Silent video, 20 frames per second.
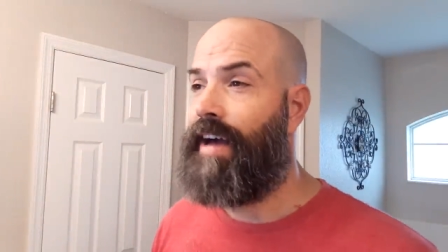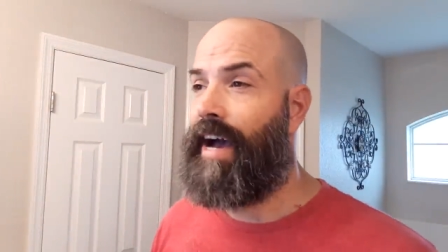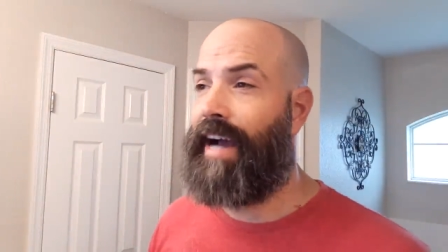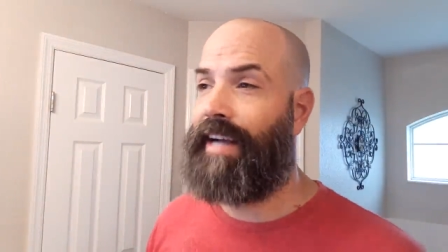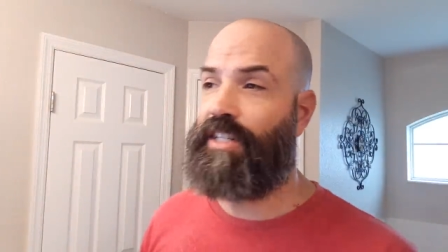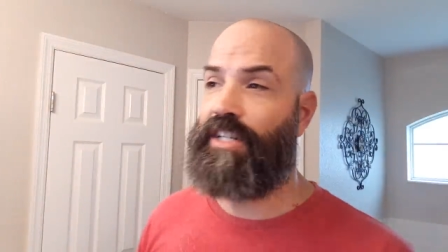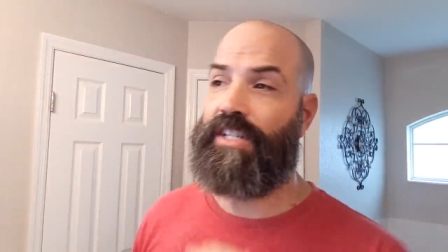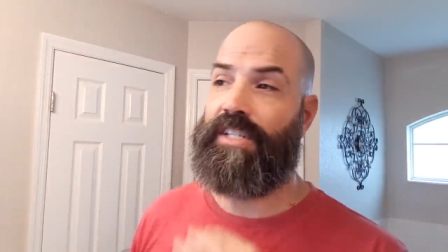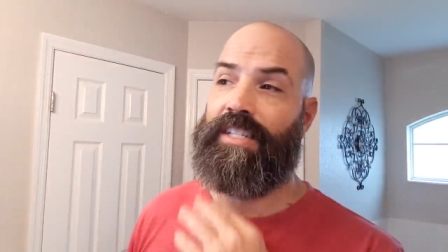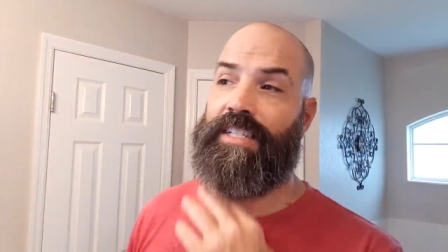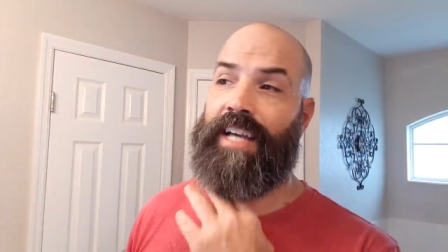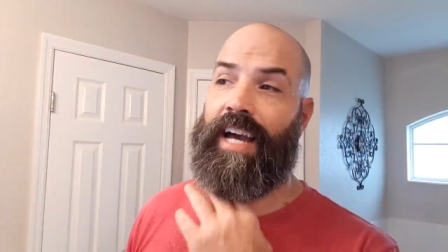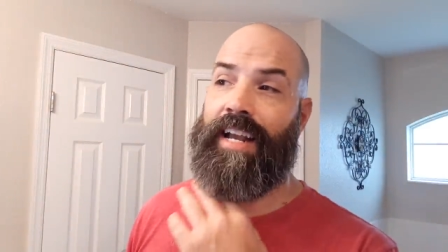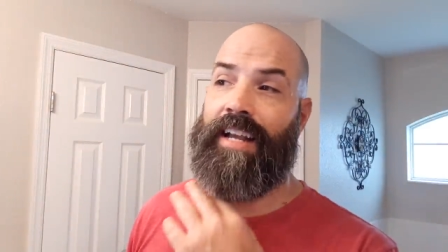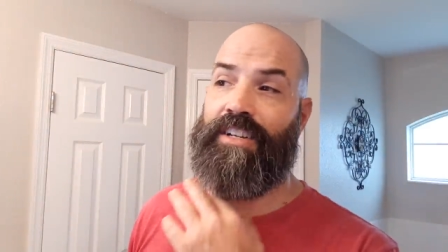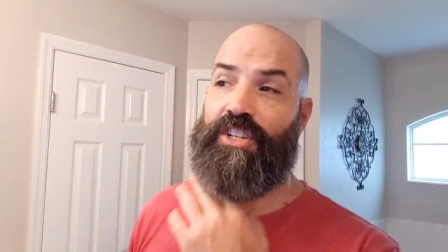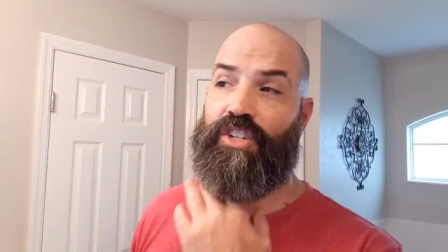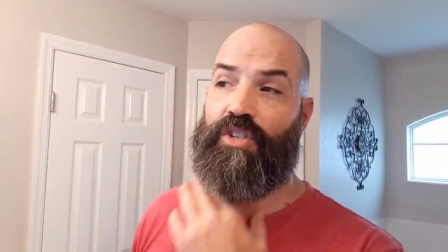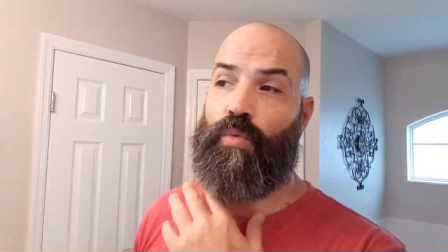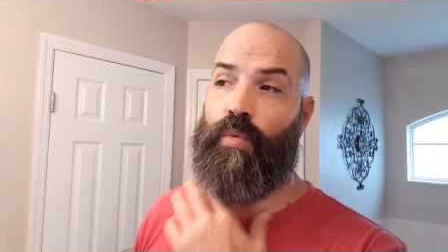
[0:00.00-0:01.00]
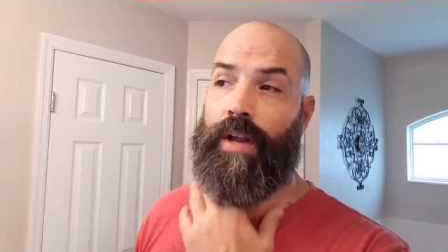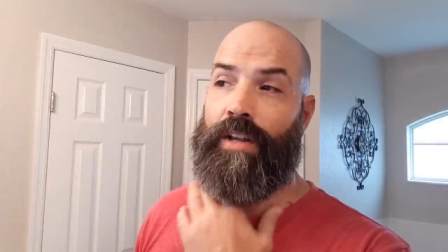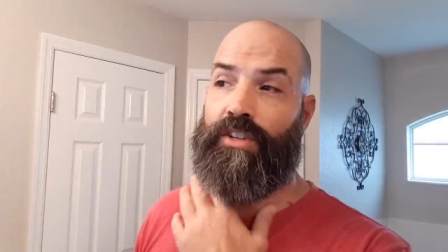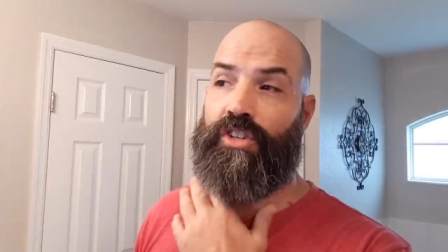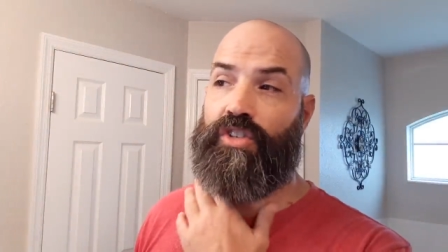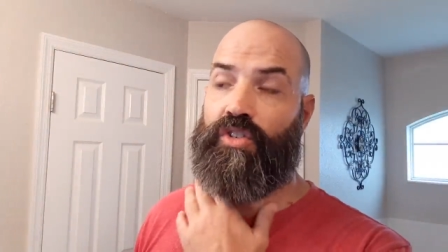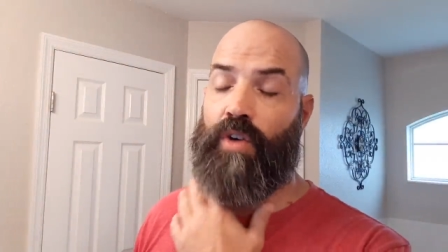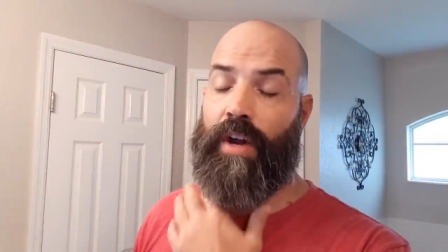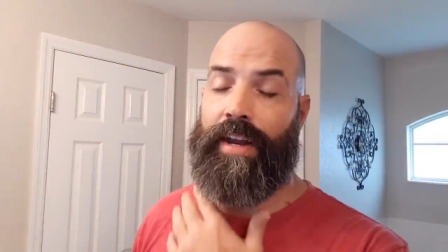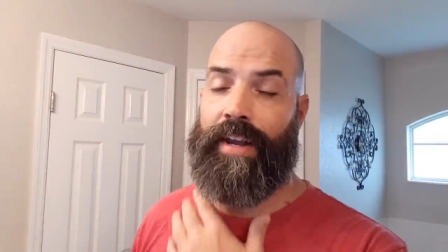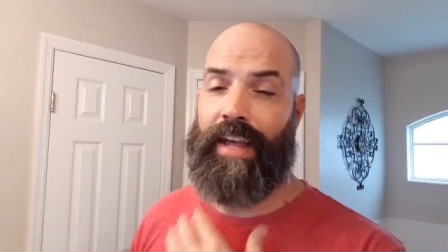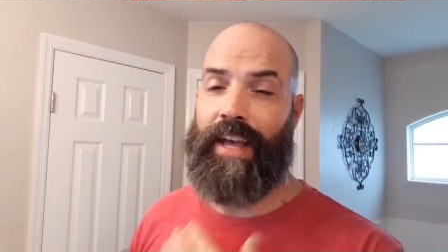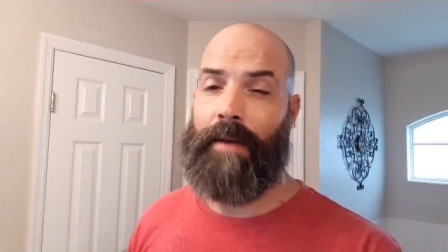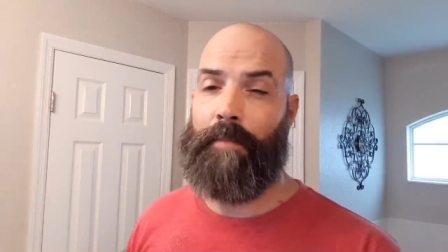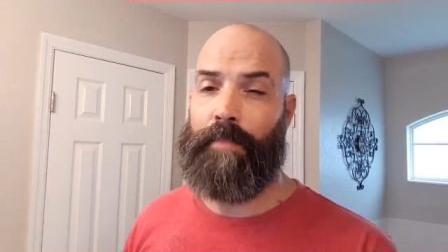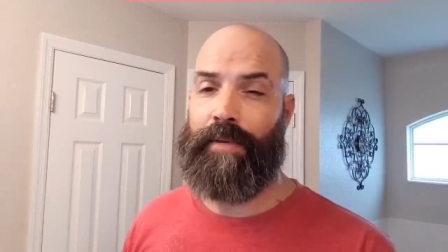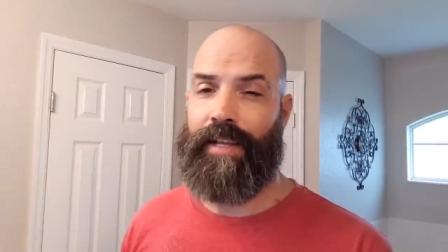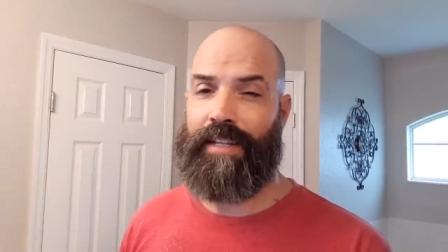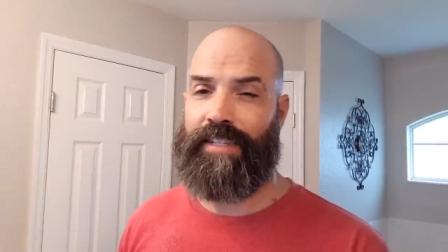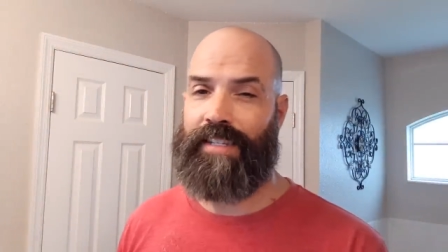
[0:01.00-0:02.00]
I just kind of just went straight
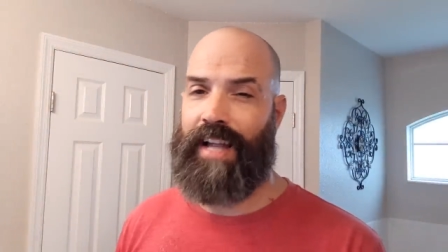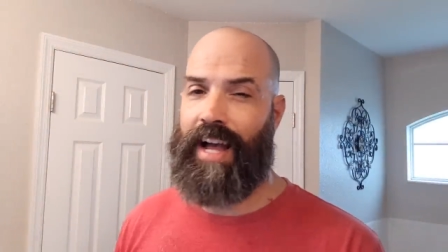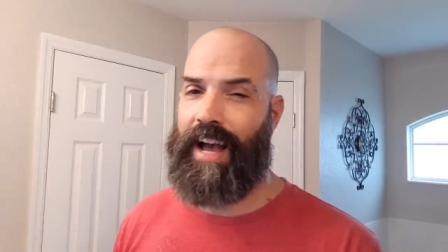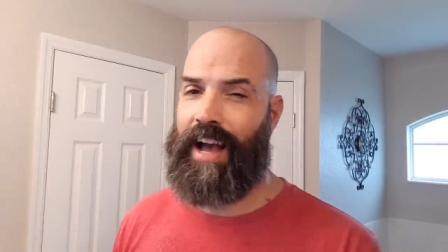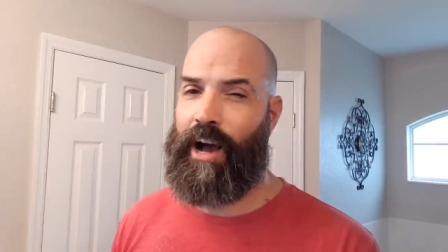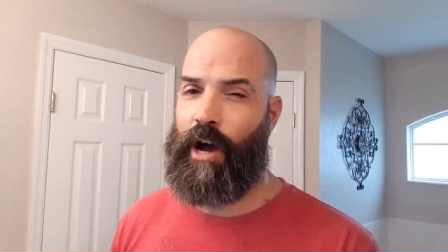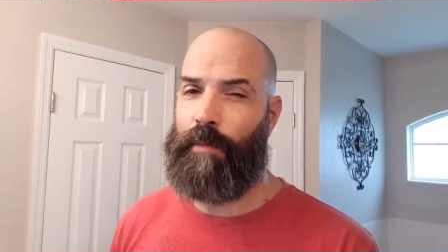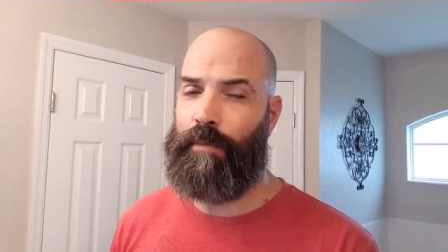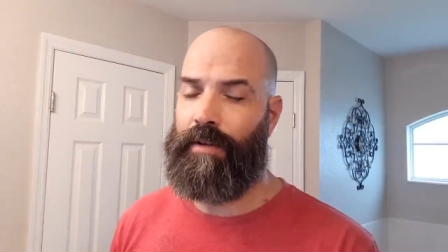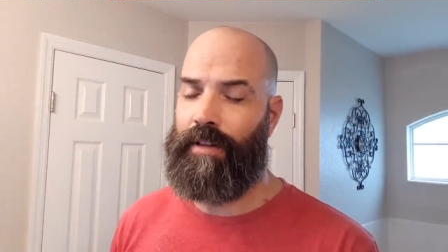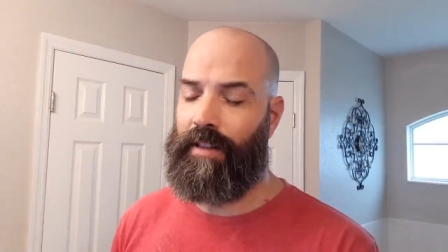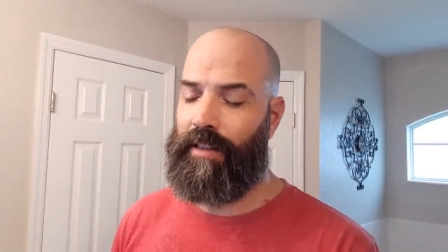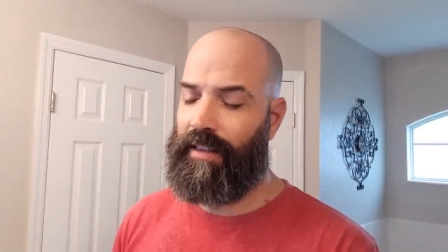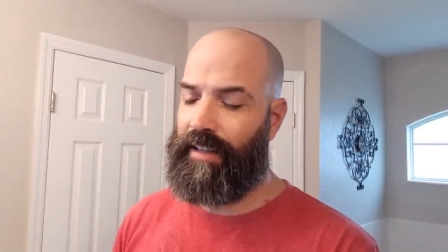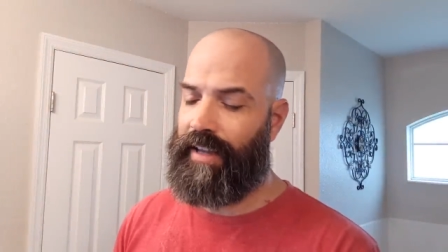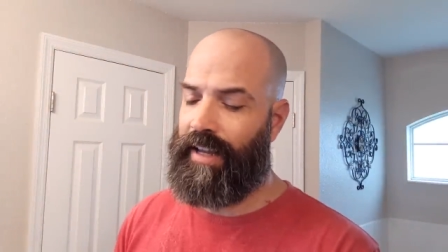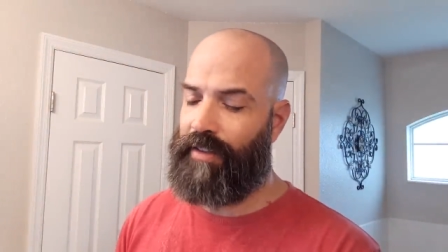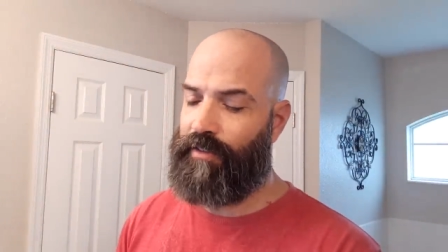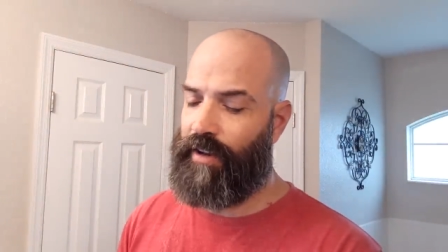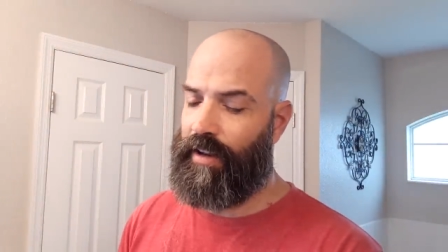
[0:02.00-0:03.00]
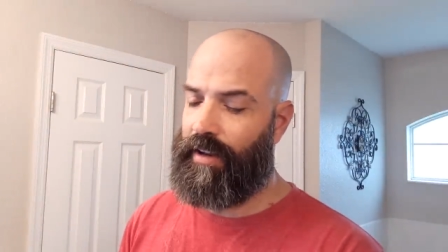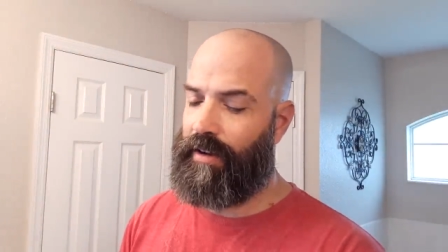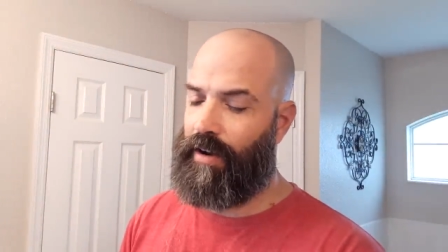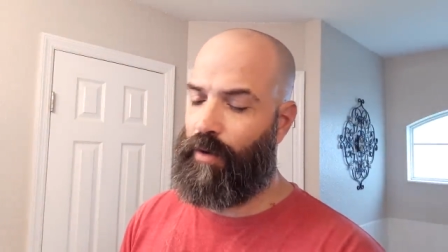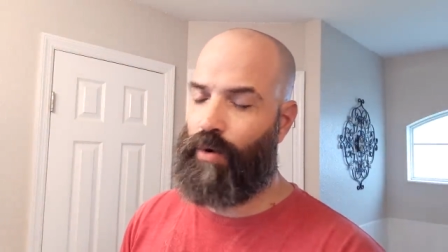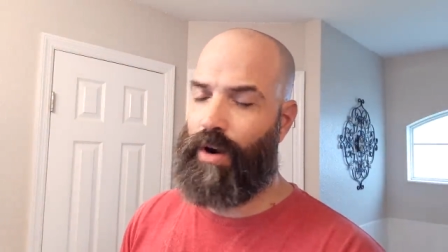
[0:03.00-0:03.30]
in, but that's not how I'm gonna leave it.